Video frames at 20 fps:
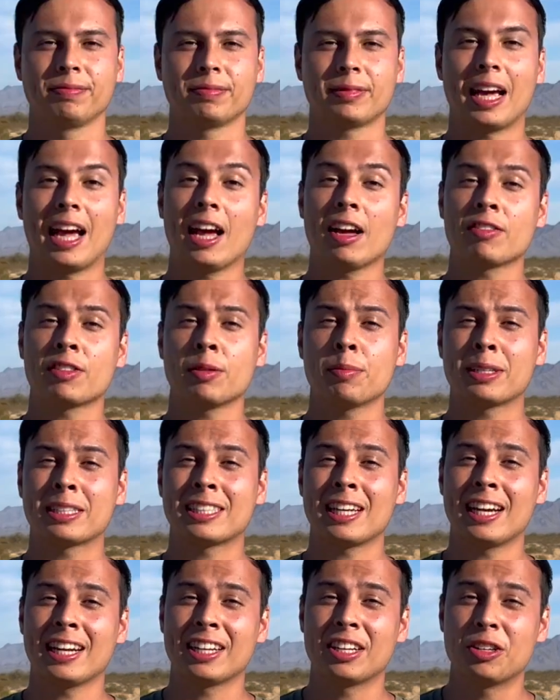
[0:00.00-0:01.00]
I have some
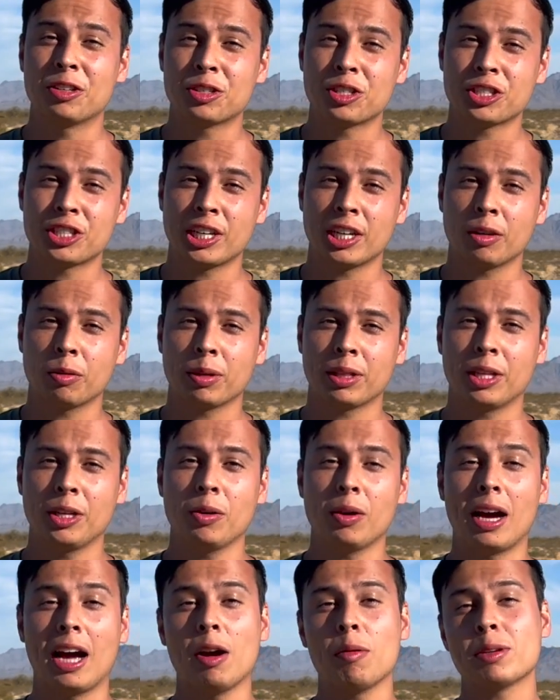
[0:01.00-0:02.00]
exciting news to share with
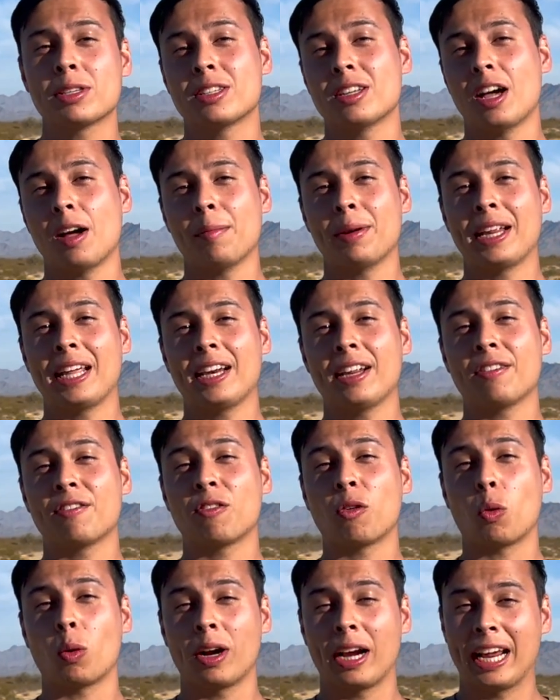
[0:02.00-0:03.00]
you. I was nominated
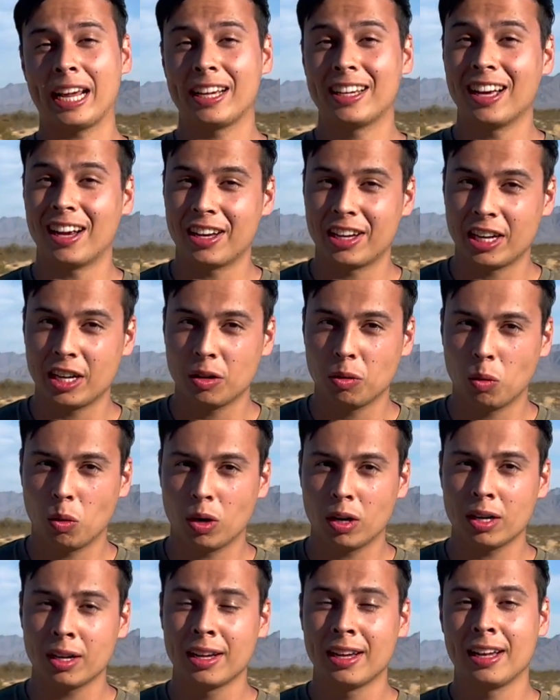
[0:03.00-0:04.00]
for a Gundy
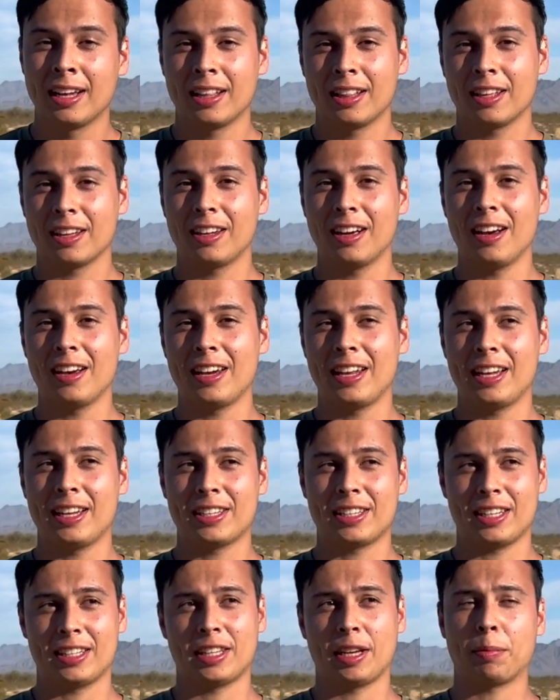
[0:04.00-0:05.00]
Award. The
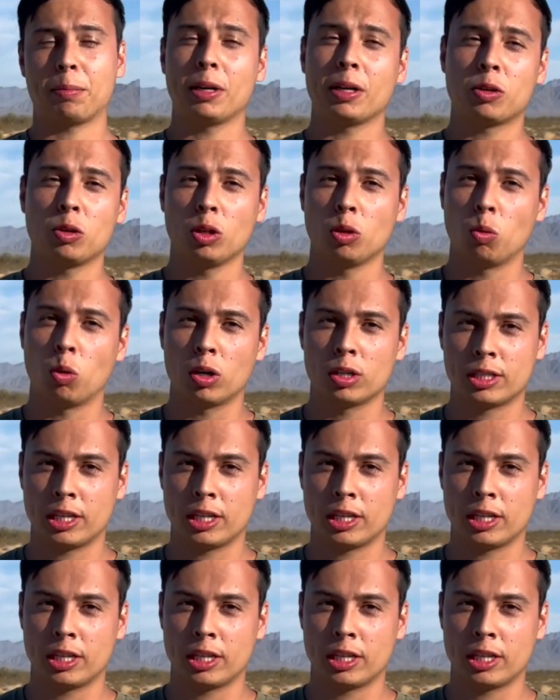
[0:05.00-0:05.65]
Gundies is a pretty cool award